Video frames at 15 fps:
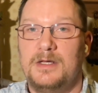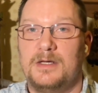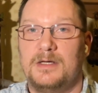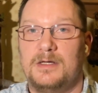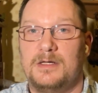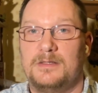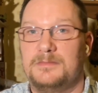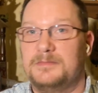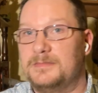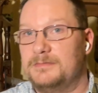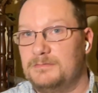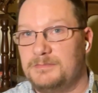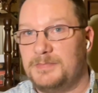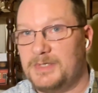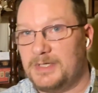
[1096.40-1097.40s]

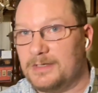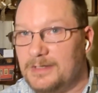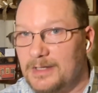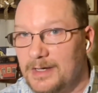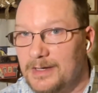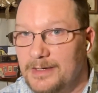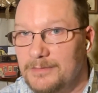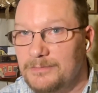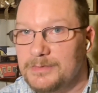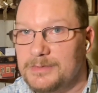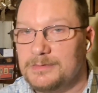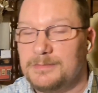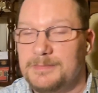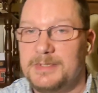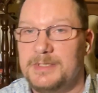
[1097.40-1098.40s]
But I
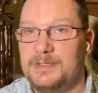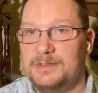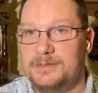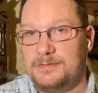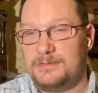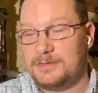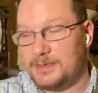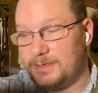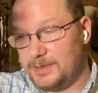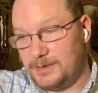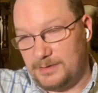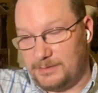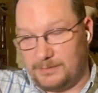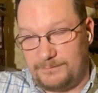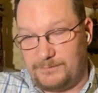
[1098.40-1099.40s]
will be, of
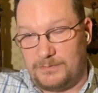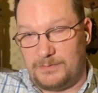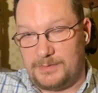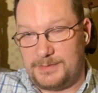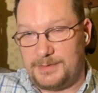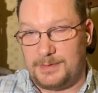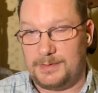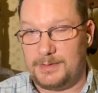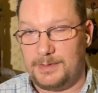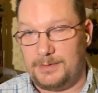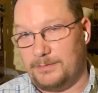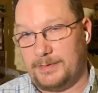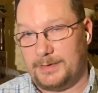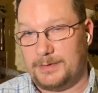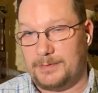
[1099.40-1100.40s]
course,
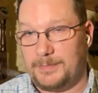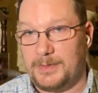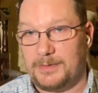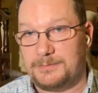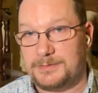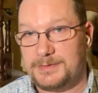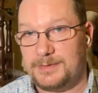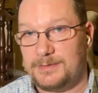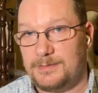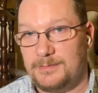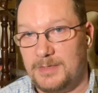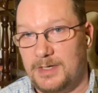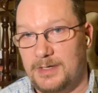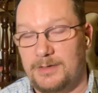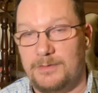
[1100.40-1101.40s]
continuing to post
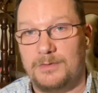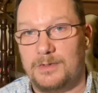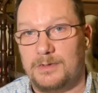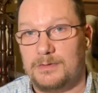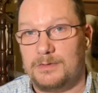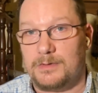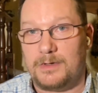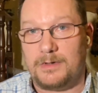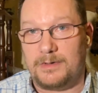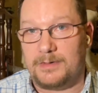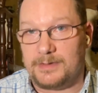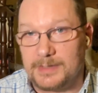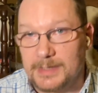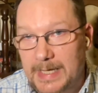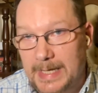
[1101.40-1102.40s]
my Oracle card
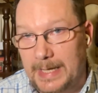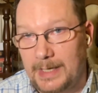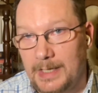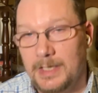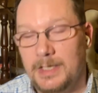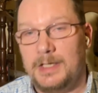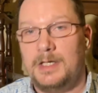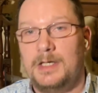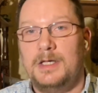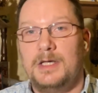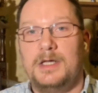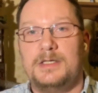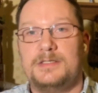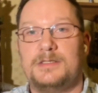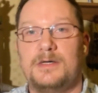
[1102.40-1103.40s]
of the day.
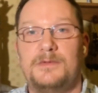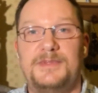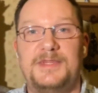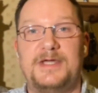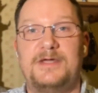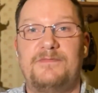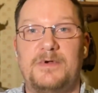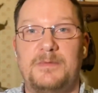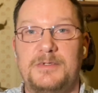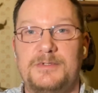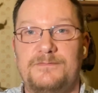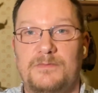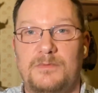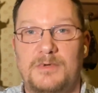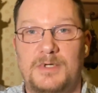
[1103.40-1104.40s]
So, thank you very
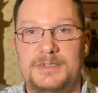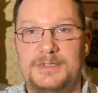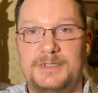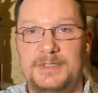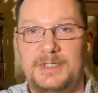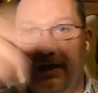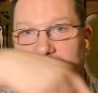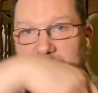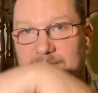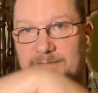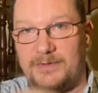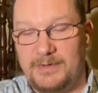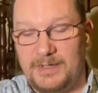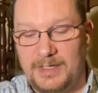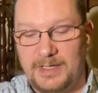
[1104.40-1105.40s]
much for watching. Have a
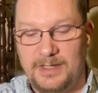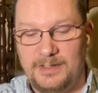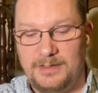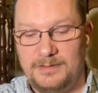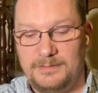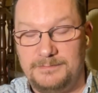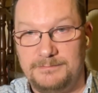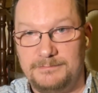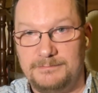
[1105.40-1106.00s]
great day.